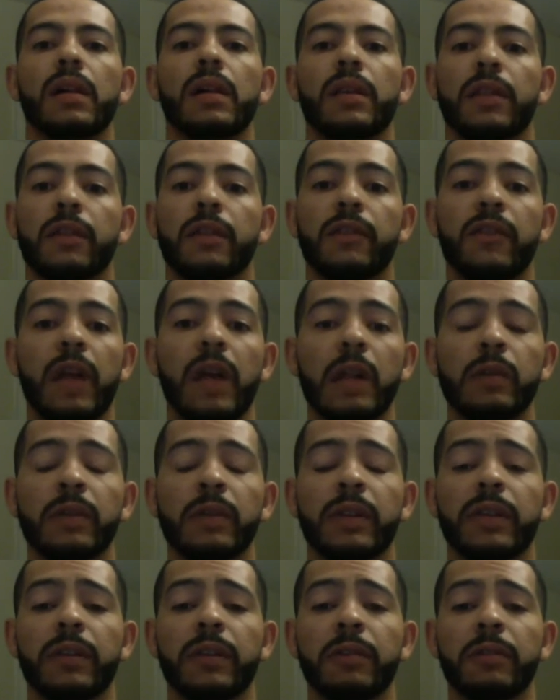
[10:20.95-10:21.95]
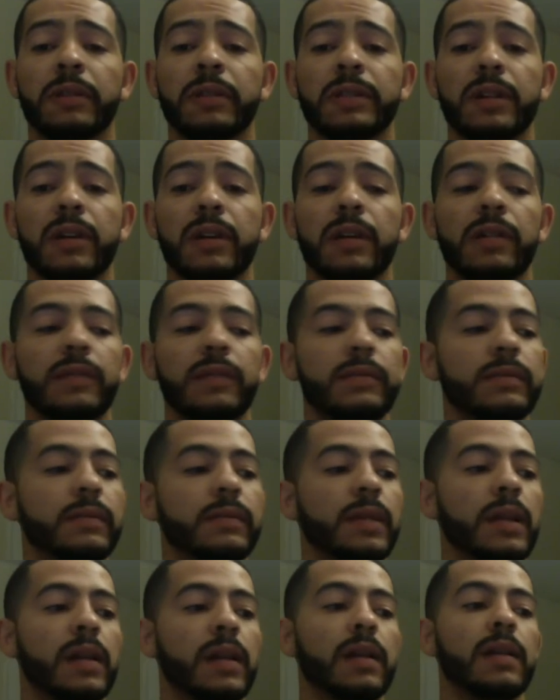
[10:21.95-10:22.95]
The following theories are
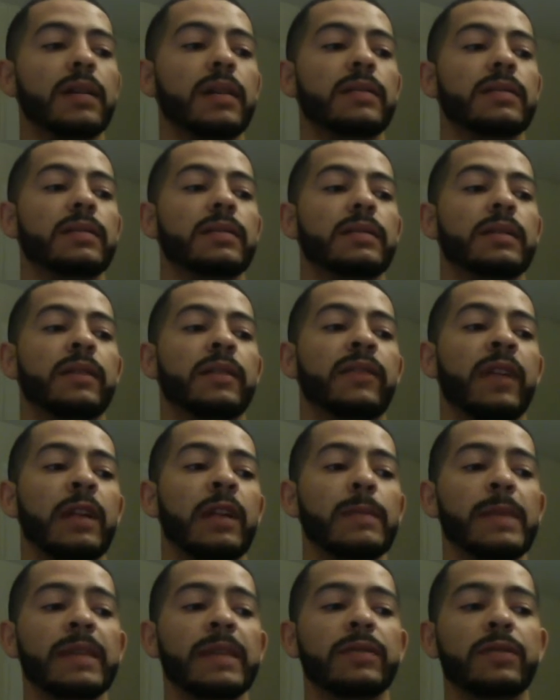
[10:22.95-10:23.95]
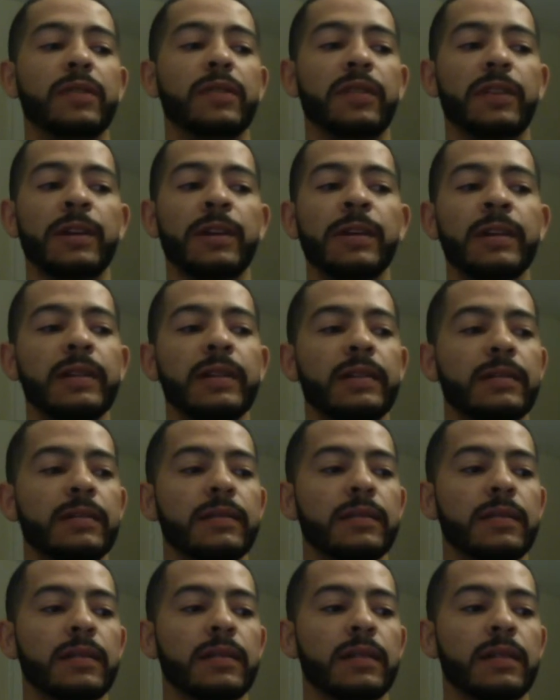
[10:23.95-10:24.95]
developmental theory,
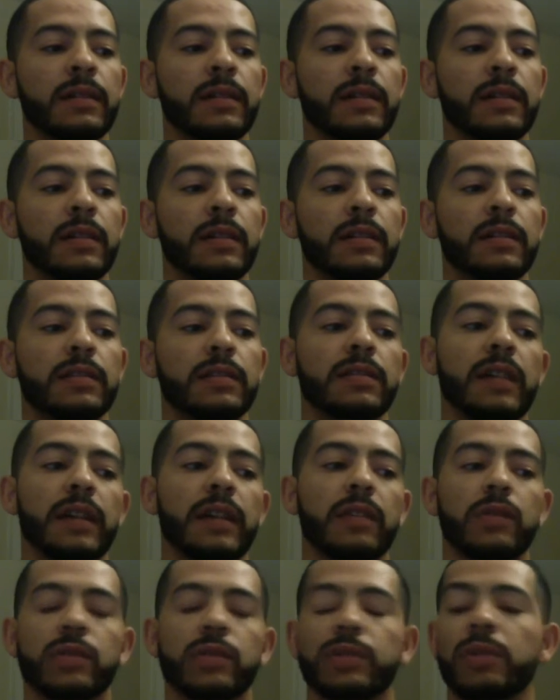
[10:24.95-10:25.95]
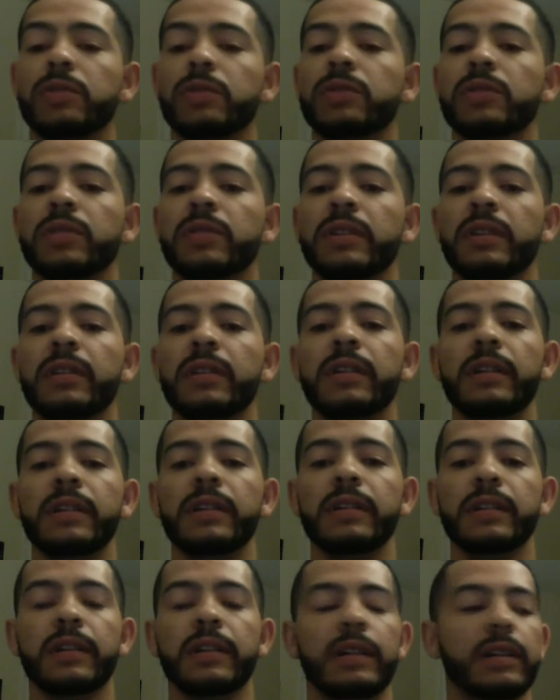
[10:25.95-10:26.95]
psychosocial theory,
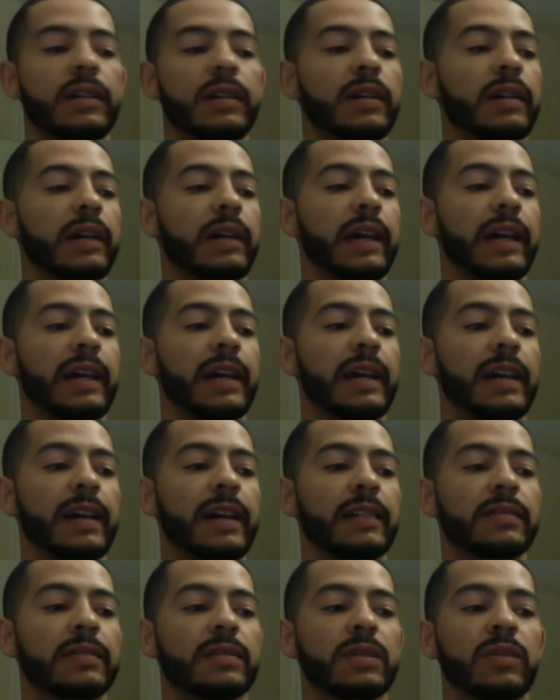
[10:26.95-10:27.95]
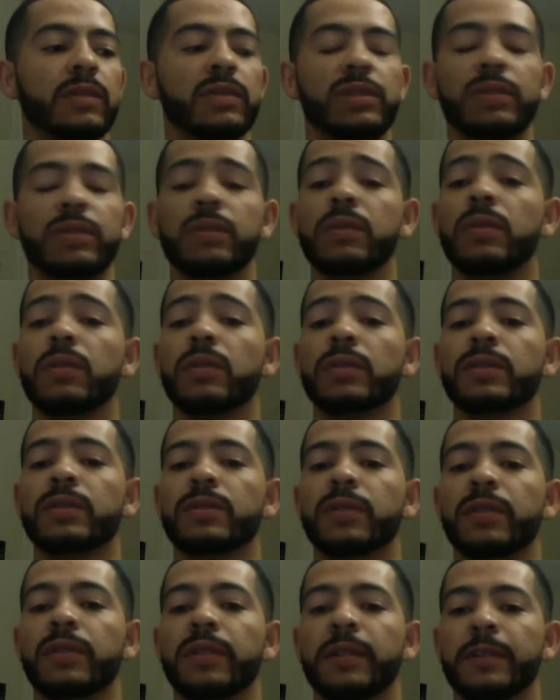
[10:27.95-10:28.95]
and
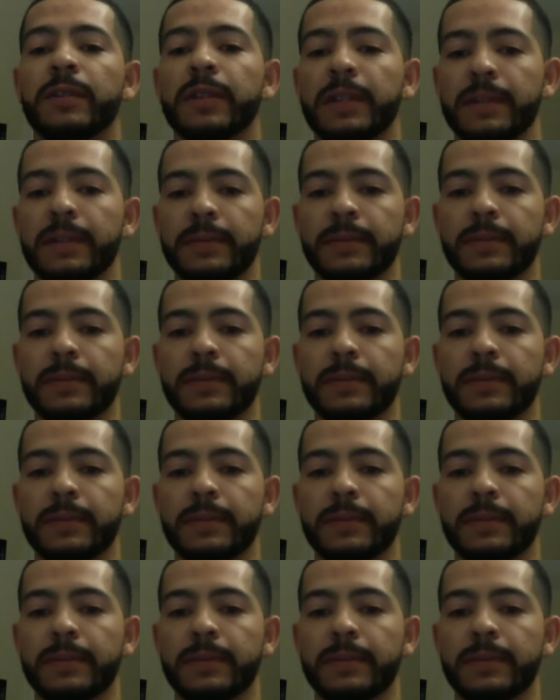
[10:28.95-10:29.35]
sociocultural theory.